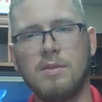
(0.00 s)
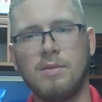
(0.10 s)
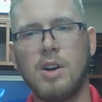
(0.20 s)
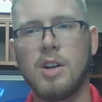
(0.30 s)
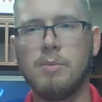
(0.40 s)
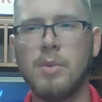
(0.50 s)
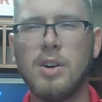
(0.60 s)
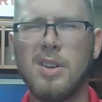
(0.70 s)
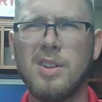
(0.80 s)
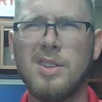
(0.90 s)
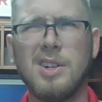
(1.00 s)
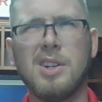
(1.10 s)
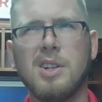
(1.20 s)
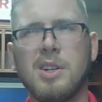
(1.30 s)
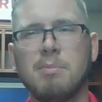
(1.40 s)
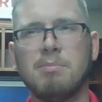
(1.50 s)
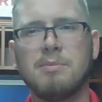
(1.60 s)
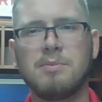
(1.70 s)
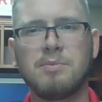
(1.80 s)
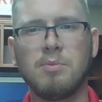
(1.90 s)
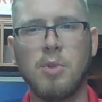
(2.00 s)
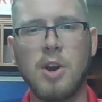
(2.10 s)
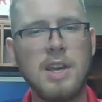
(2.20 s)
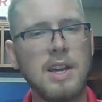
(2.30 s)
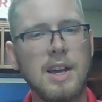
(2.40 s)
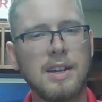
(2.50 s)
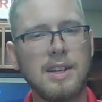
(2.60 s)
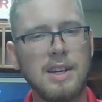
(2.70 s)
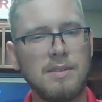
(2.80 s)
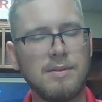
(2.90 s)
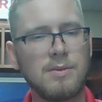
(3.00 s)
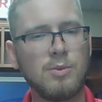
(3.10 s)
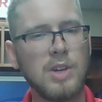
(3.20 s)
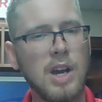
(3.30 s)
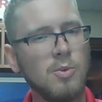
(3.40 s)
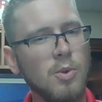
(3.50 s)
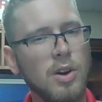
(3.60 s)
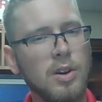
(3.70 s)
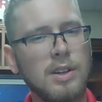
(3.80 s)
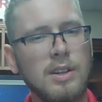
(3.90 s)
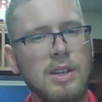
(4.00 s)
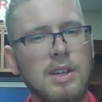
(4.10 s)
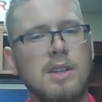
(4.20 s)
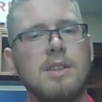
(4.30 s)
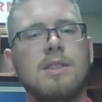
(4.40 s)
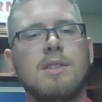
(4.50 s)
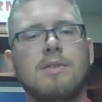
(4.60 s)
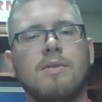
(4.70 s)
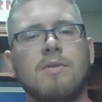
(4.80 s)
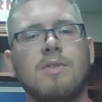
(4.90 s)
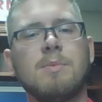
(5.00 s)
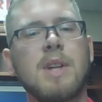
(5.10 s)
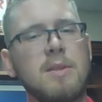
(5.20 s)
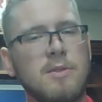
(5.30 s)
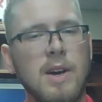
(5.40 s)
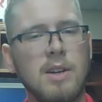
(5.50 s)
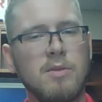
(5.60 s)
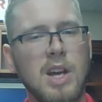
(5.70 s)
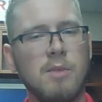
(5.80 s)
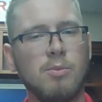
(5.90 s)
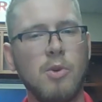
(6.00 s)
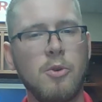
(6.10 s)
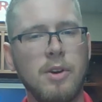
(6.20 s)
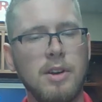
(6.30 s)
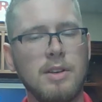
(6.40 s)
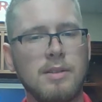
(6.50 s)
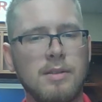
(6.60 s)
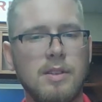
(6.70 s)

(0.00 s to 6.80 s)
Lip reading: oddball, brainiac kind of work, and sometimes found it kind of boring